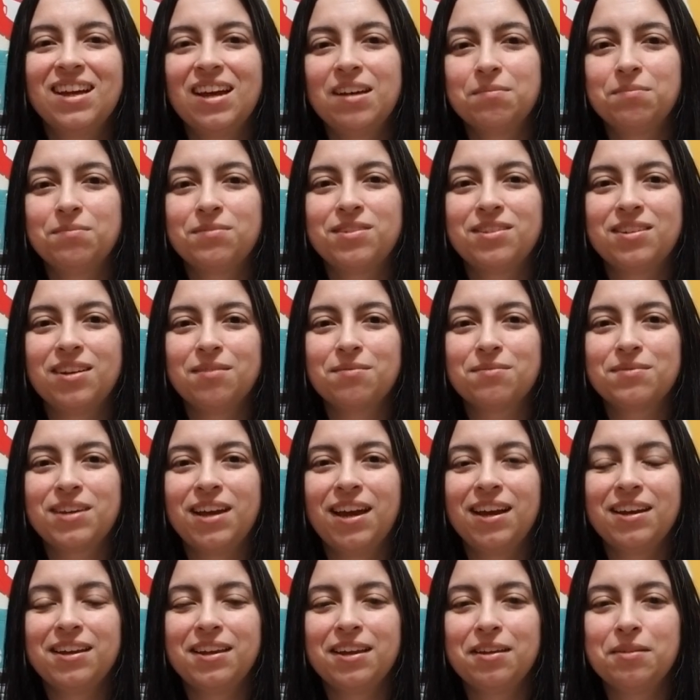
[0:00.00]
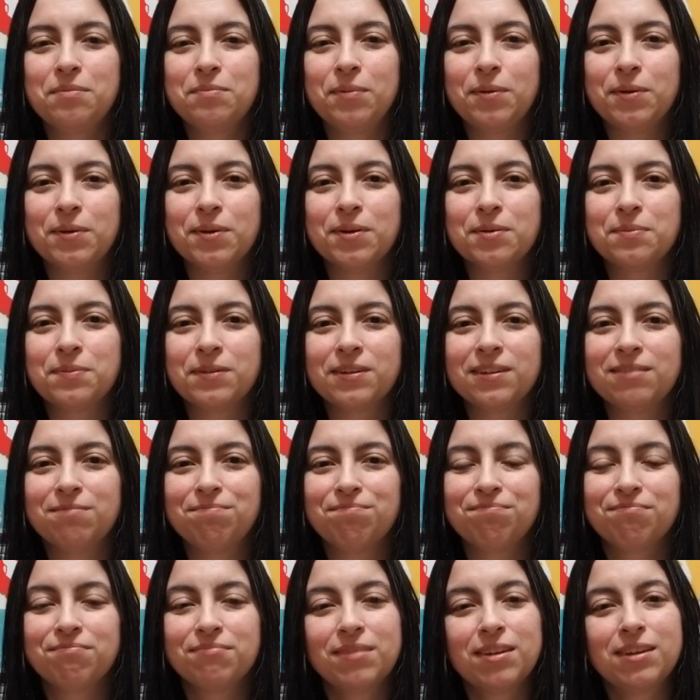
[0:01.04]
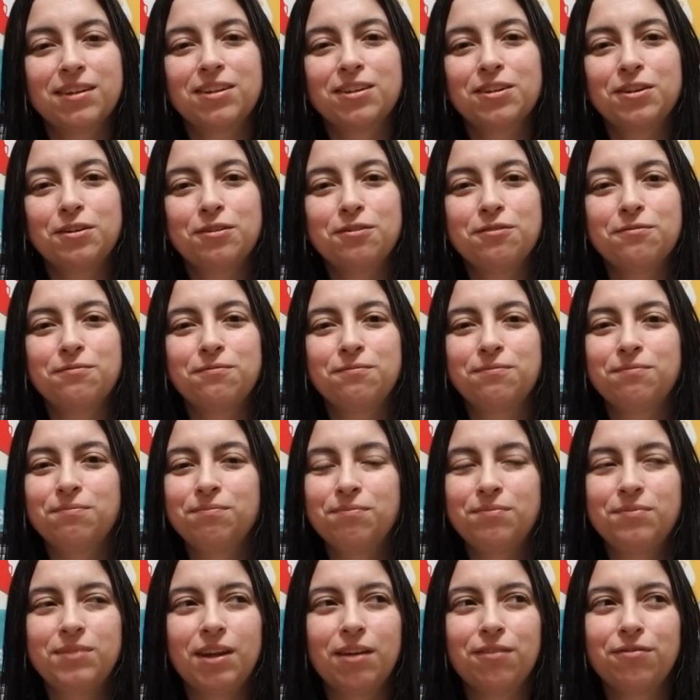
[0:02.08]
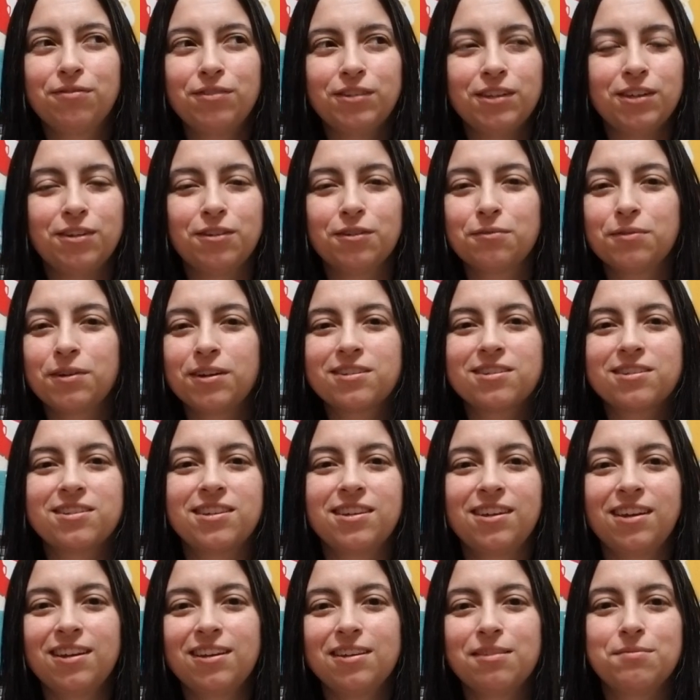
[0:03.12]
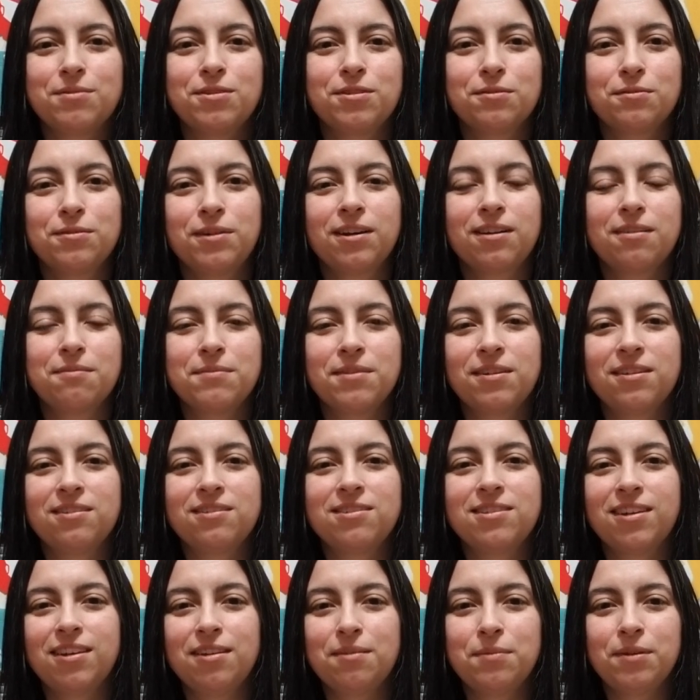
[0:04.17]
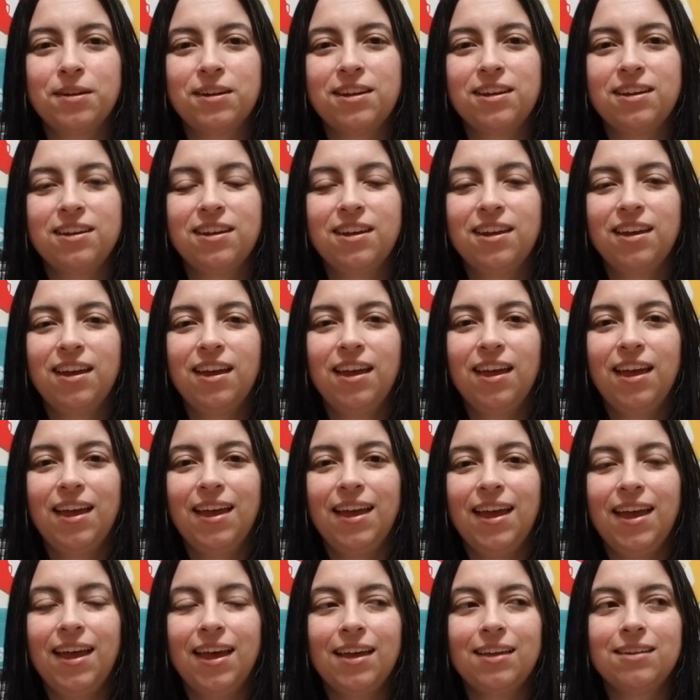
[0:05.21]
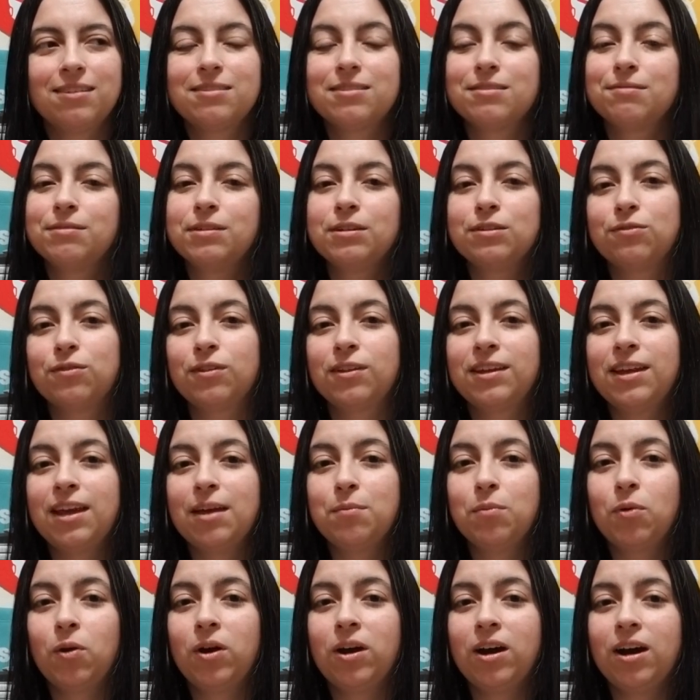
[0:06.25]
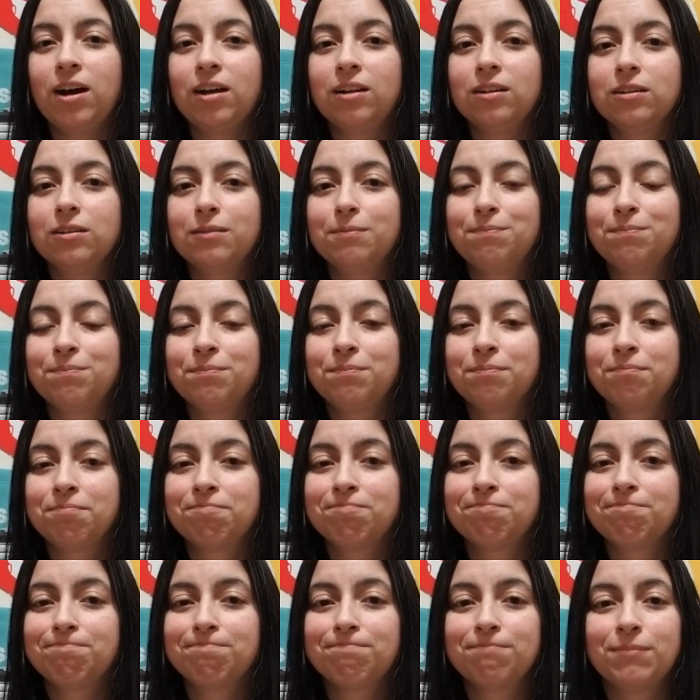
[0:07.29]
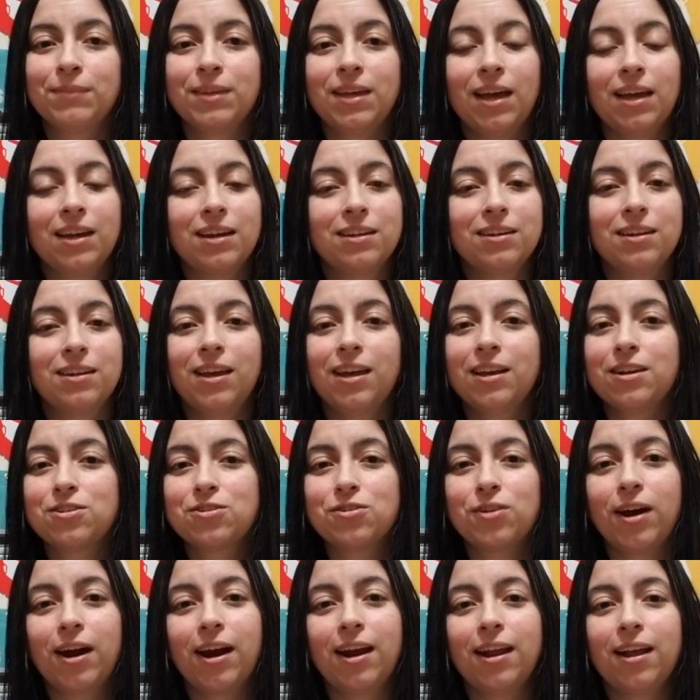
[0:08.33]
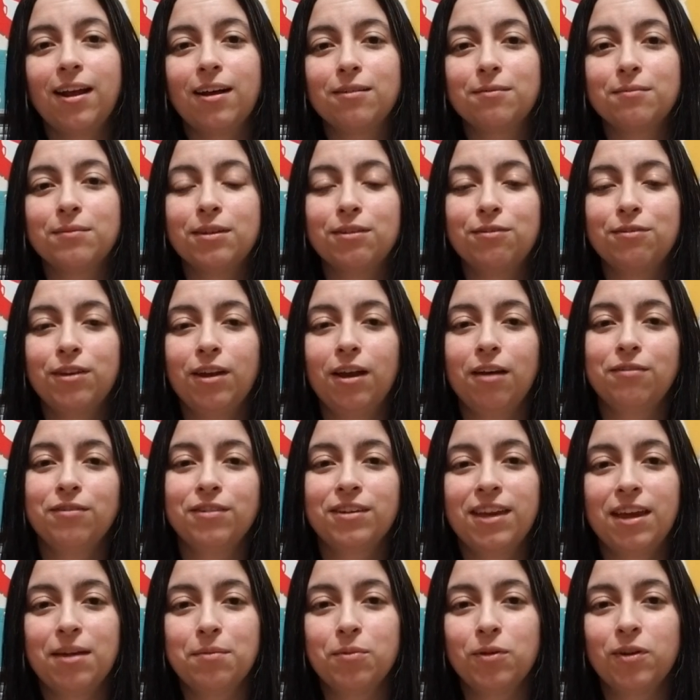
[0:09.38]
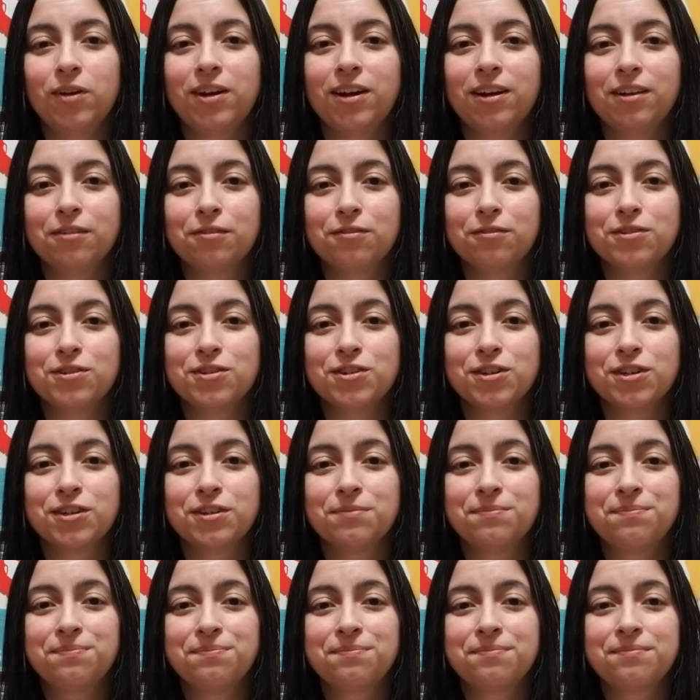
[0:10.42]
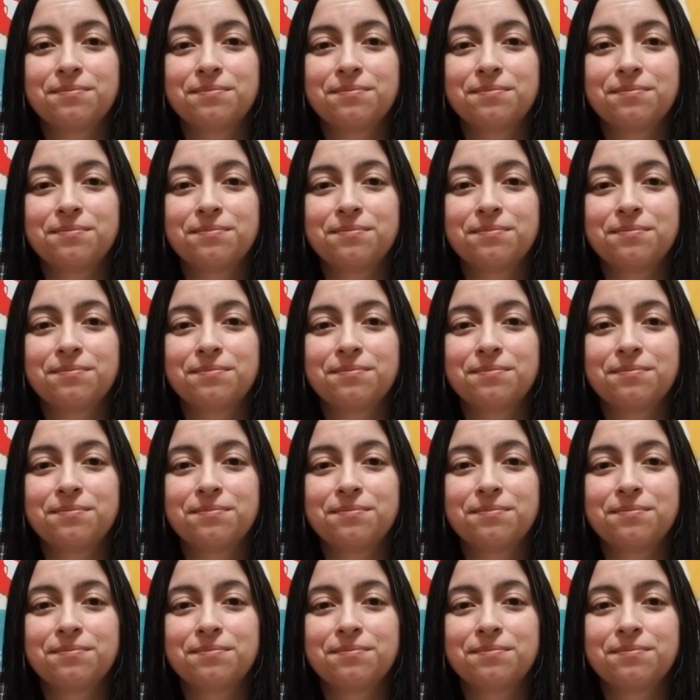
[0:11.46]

I'm kind of getting bored, but it's a good, definitely good wrestling game to recommend to anybody. And as for the Game Boy Color, gotta try it out if you have a Game Boy Color for sure.